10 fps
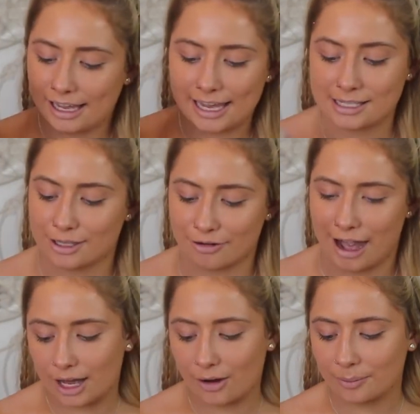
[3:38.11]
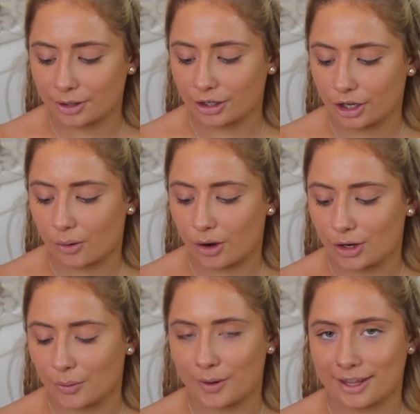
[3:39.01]
It's great. Now I'm gonna go
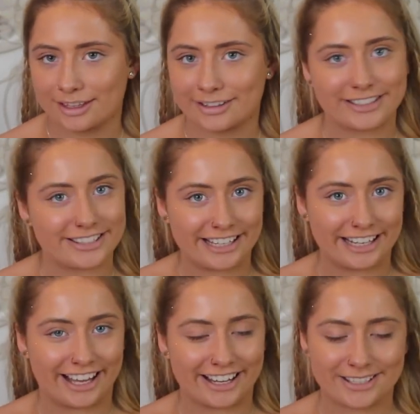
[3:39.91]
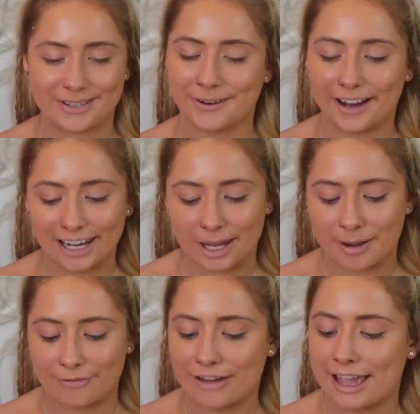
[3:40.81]
on with concealer to highlight
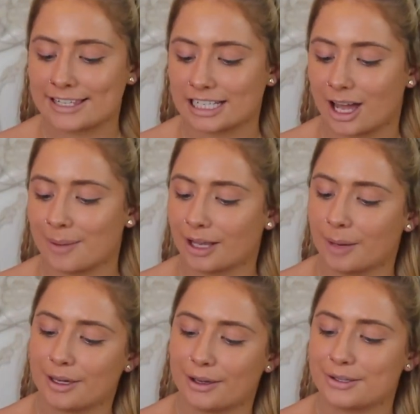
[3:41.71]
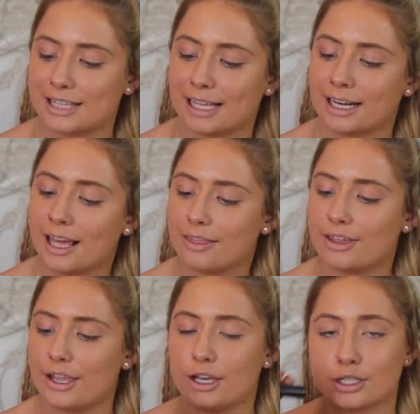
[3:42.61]
my face, and I'm gonna be using
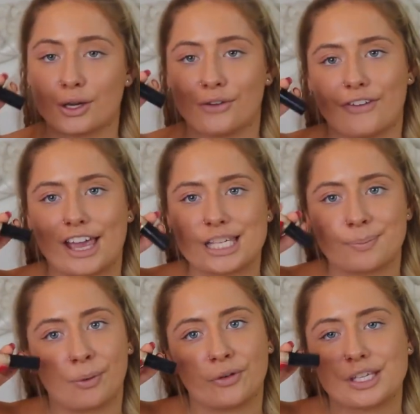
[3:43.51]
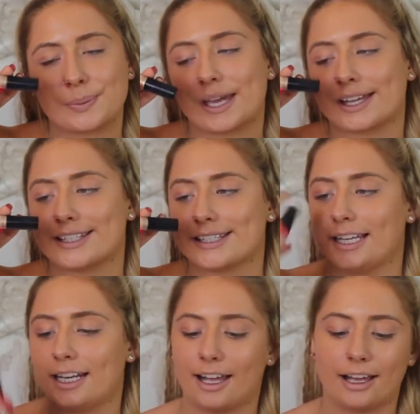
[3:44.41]
the Too Faced Born This Way
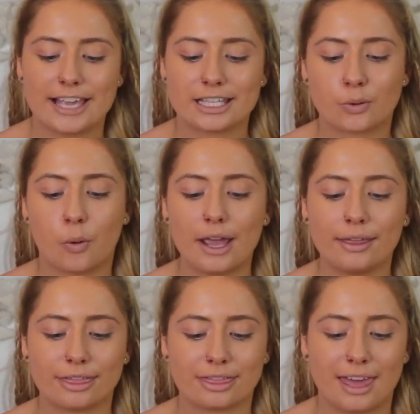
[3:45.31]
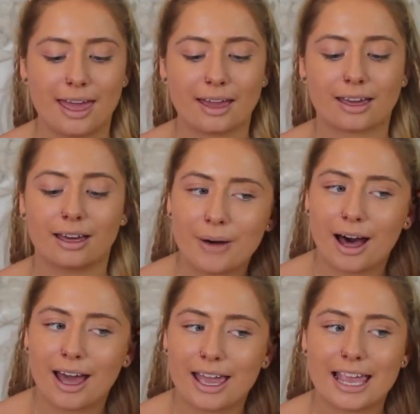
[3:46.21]
concealer. It's quite thick,
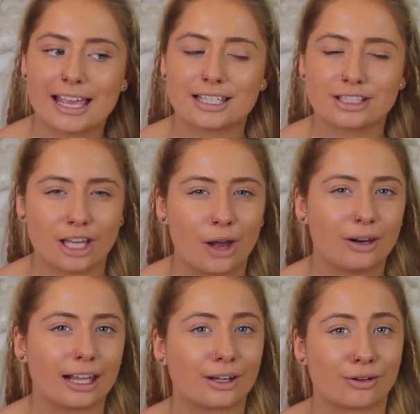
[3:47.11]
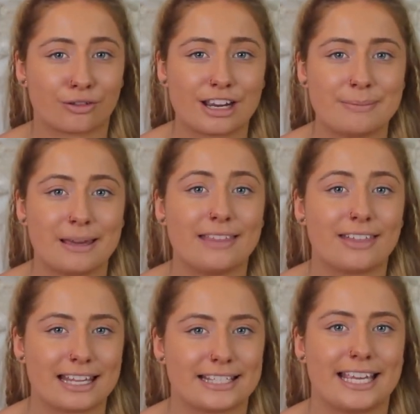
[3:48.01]
but it's so like creamy
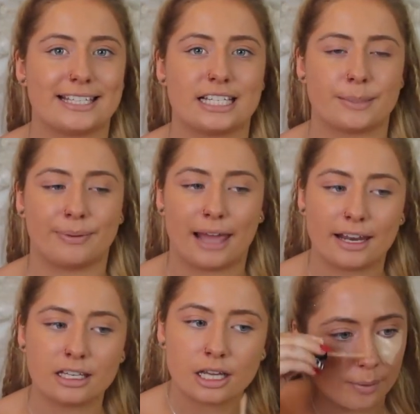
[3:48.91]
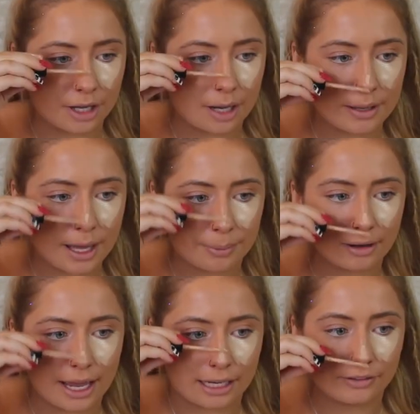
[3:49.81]
that it's easy to blend. I'm gonna be
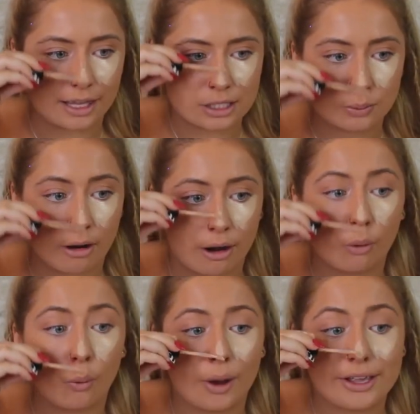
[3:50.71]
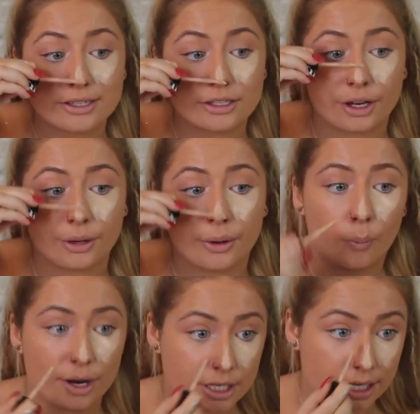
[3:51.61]
applying this where I always do,
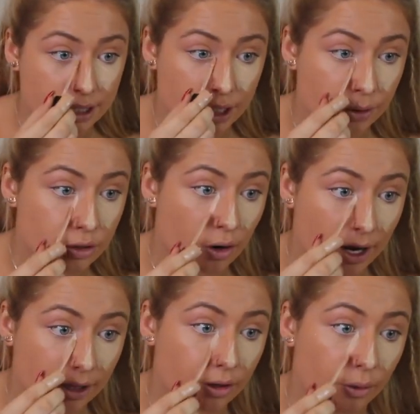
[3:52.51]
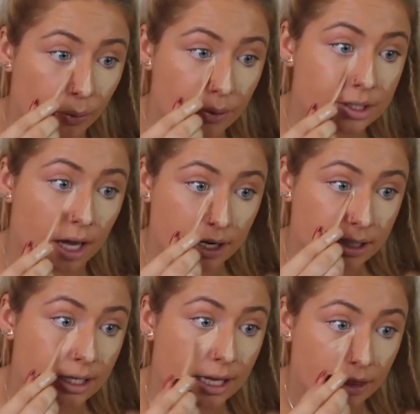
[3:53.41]
which is two triangles
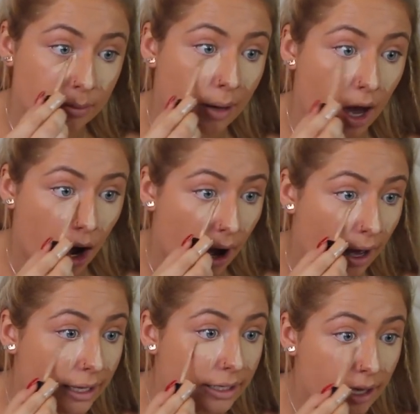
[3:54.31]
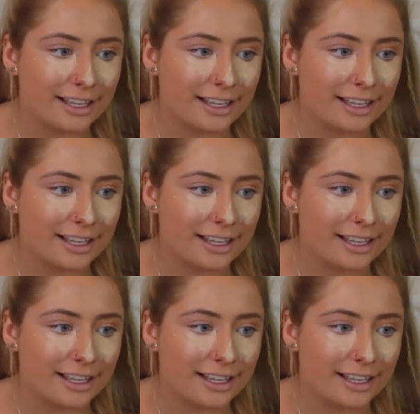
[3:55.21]
underneath my eye.